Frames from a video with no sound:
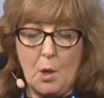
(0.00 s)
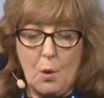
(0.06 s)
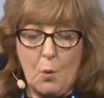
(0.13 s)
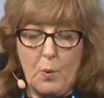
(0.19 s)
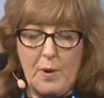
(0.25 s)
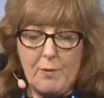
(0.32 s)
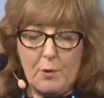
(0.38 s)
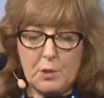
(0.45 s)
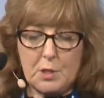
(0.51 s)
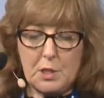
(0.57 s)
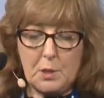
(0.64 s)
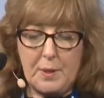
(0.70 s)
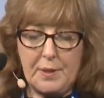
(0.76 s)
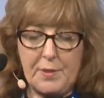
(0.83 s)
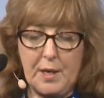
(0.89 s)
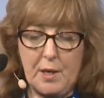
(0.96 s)
We've also,
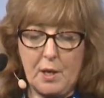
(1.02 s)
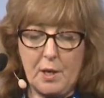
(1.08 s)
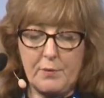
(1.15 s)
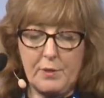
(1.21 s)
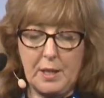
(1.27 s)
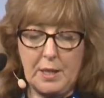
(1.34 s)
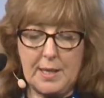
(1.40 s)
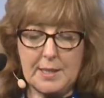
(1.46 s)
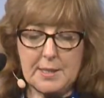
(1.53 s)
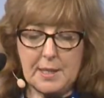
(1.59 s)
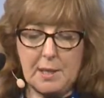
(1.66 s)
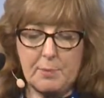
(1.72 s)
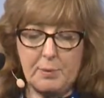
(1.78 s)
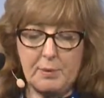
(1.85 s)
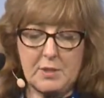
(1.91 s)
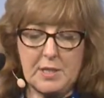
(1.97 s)
I think, over the last
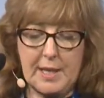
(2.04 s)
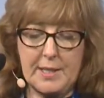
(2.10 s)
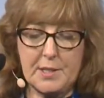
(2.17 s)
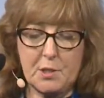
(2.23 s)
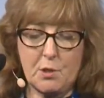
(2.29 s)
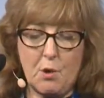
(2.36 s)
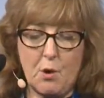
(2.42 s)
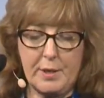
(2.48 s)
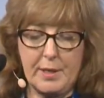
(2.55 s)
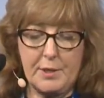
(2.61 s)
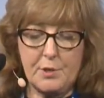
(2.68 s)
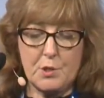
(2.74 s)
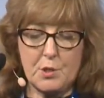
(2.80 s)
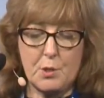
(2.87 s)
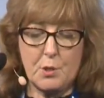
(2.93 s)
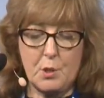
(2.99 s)
couple of days gone
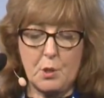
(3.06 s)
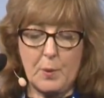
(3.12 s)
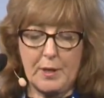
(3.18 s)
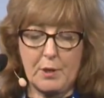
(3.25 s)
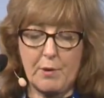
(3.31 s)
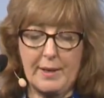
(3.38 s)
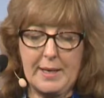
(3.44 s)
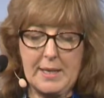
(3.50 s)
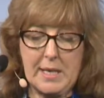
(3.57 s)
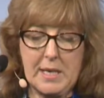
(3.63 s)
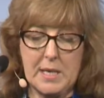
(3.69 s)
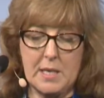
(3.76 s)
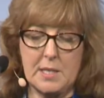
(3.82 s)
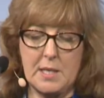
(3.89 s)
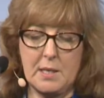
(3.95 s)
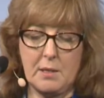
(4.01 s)
into a
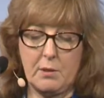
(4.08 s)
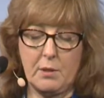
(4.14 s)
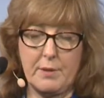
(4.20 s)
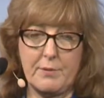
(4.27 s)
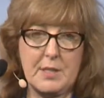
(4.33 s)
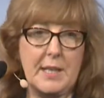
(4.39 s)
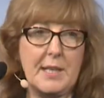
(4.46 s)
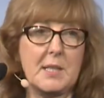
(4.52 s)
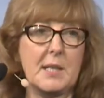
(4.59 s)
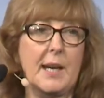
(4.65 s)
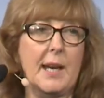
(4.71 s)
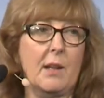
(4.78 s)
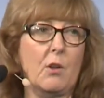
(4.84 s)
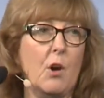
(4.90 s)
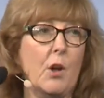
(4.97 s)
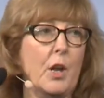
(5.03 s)
great deal of
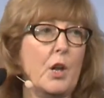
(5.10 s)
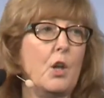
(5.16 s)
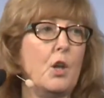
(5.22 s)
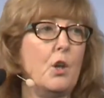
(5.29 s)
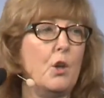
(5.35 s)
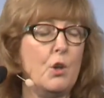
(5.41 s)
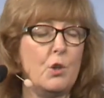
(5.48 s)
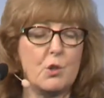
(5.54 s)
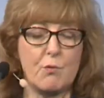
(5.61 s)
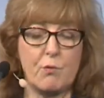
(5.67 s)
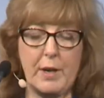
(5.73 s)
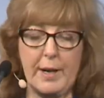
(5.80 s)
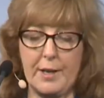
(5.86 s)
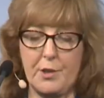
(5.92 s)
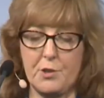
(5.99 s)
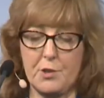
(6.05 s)
detail on a huge
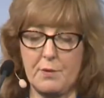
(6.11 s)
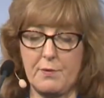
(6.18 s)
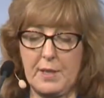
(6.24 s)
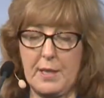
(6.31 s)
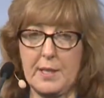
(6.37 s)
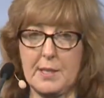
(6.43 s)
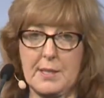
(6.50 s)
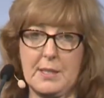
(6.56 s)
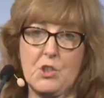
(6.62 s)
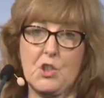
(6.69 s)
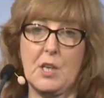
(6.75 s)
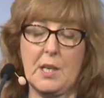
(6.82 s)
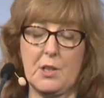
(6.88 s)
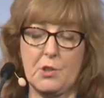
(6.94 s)
range of ESG